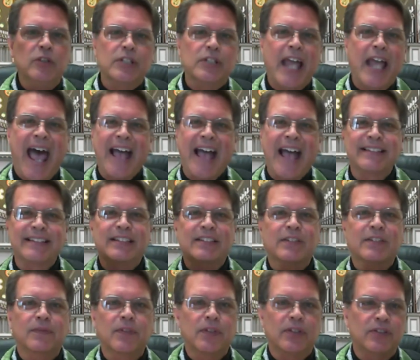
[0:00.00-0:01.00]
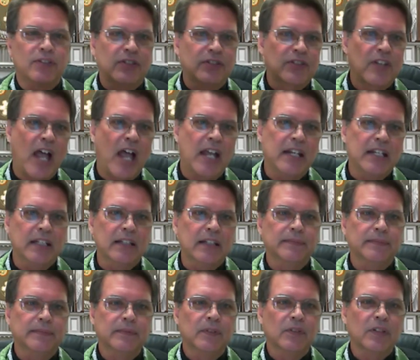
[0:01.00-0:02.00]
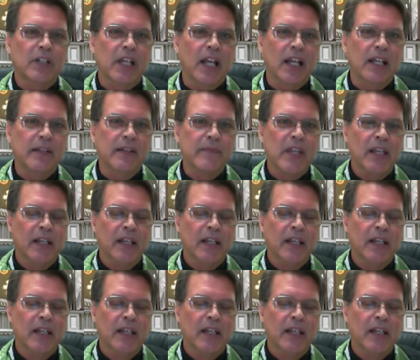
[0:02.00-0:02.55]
tasks for the society, okay?